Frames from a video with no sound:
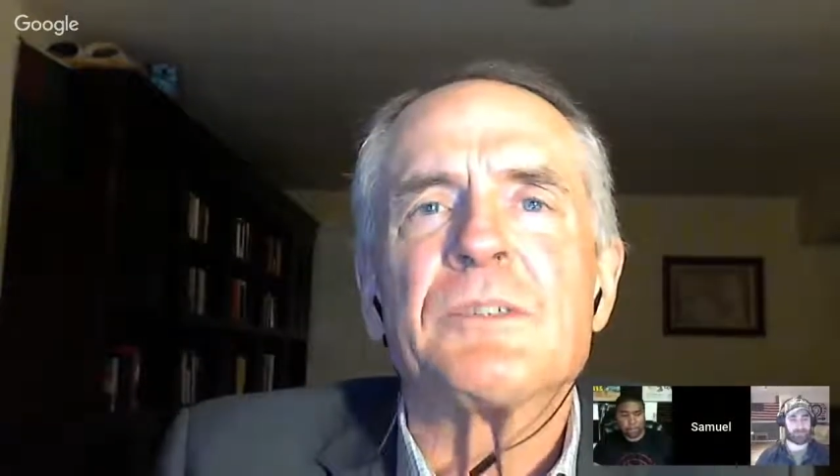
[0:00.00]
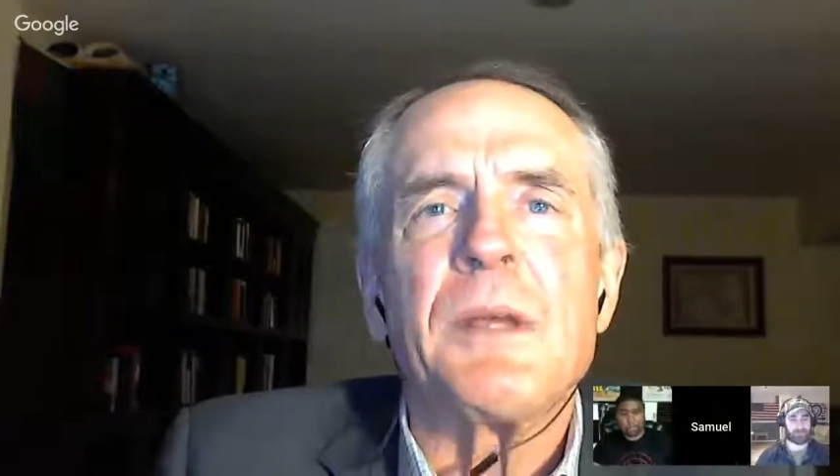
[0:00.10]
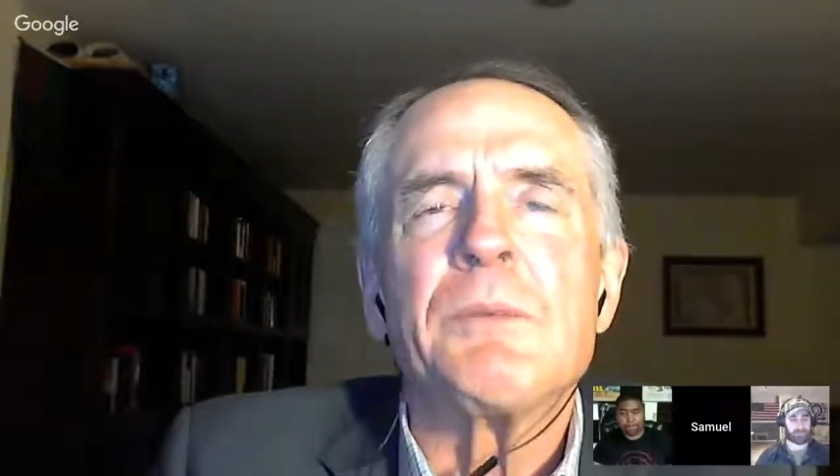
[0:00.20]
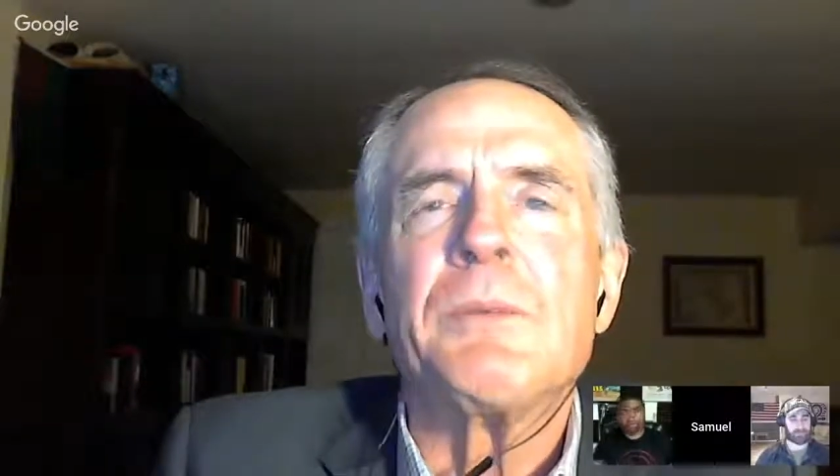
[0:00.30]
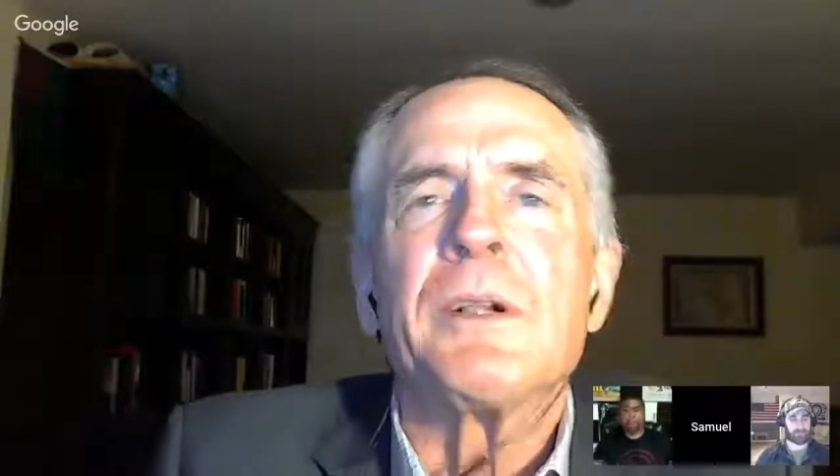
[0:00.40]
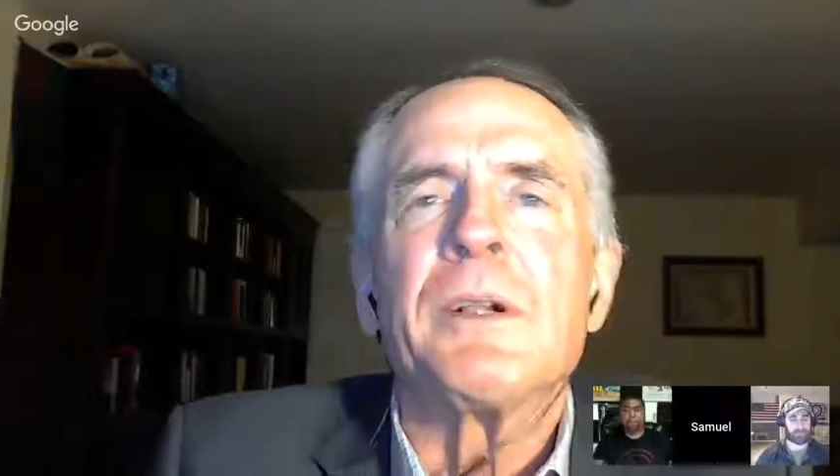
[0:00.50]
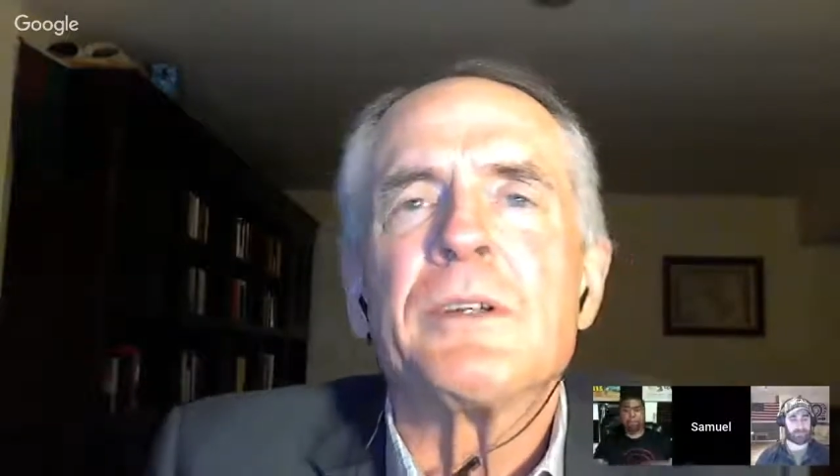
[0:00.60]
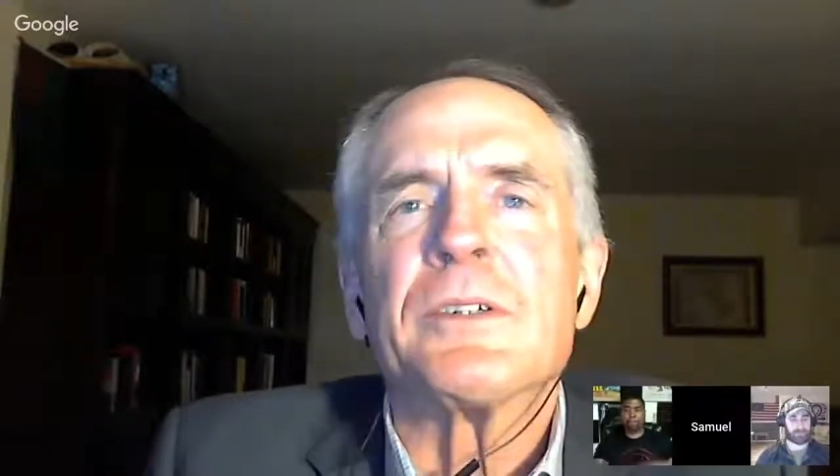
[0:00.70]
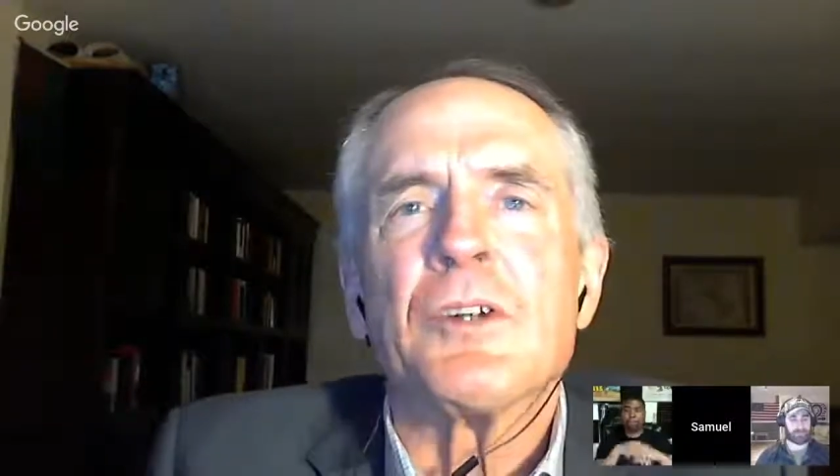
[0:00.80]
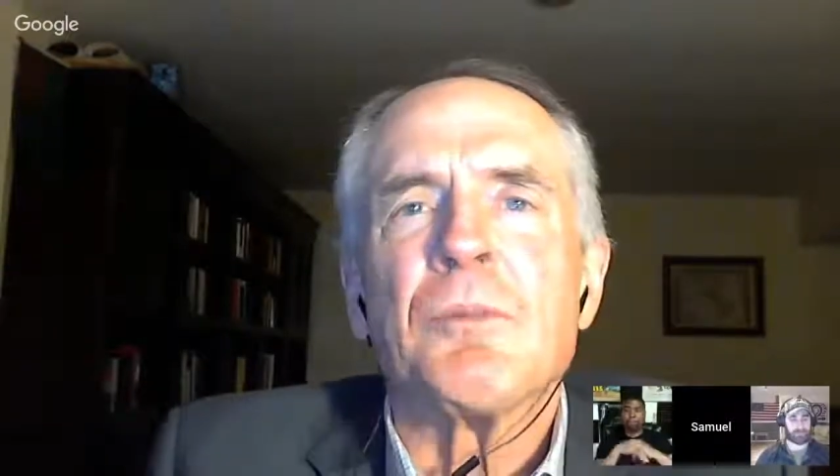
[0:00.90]
maybe 1 million
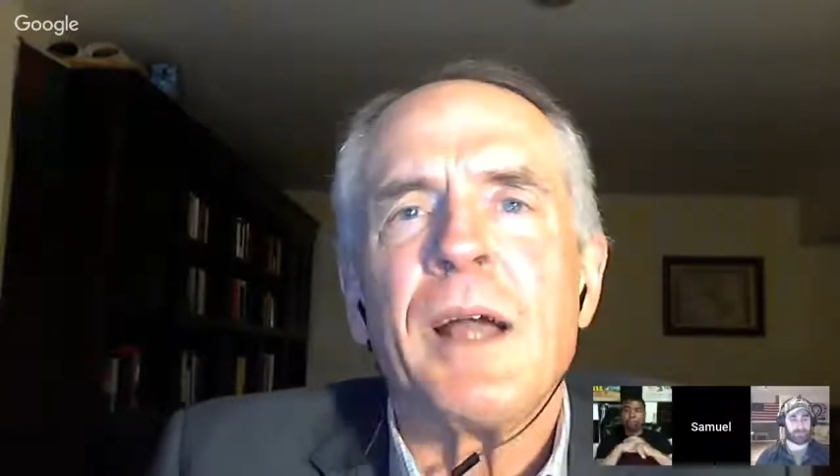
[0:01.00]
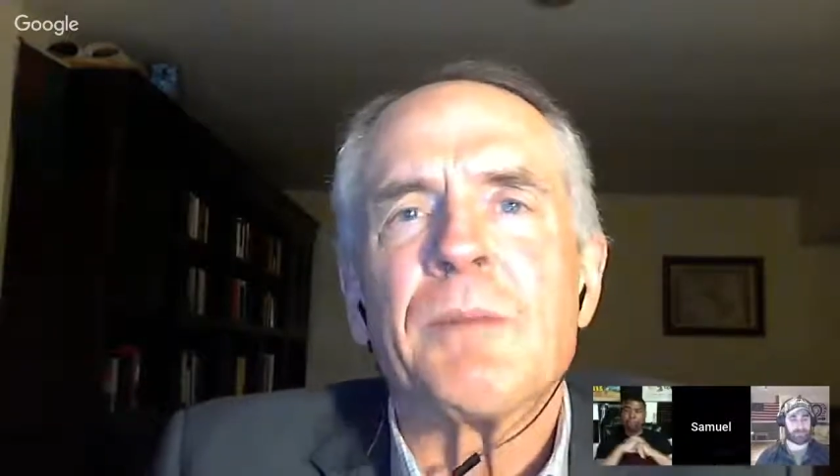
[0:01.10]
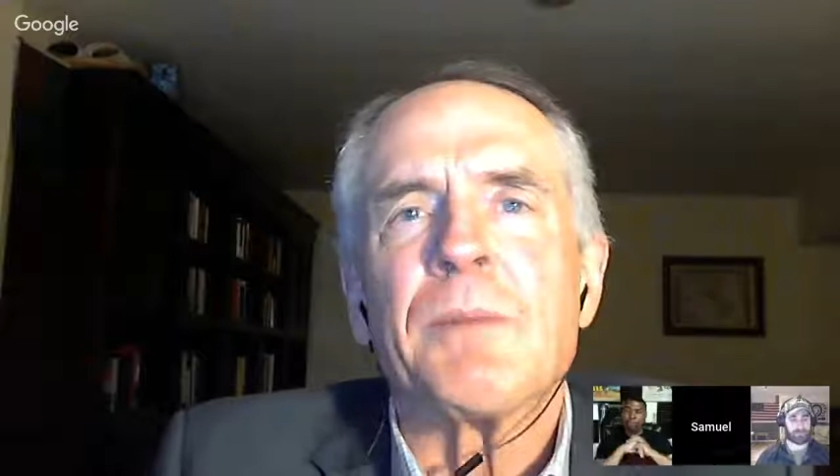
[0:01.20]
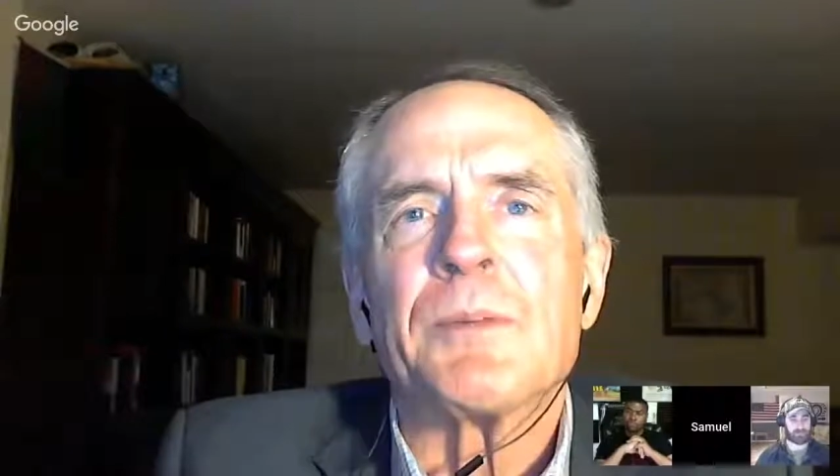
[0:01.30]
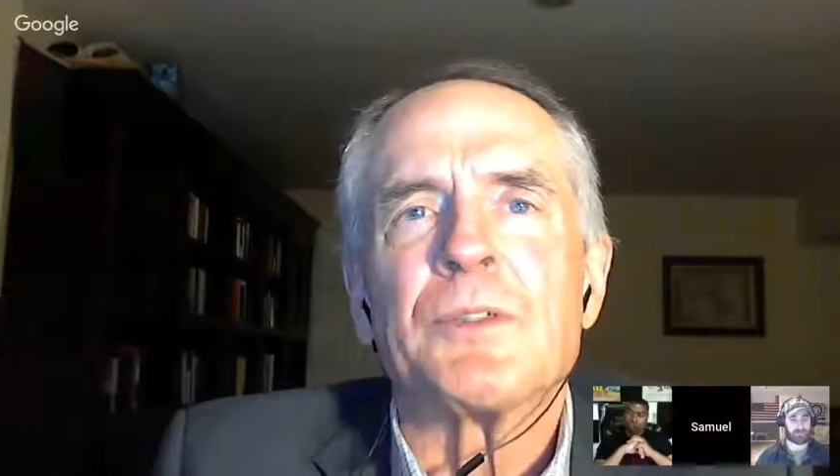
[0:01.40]
or so black people,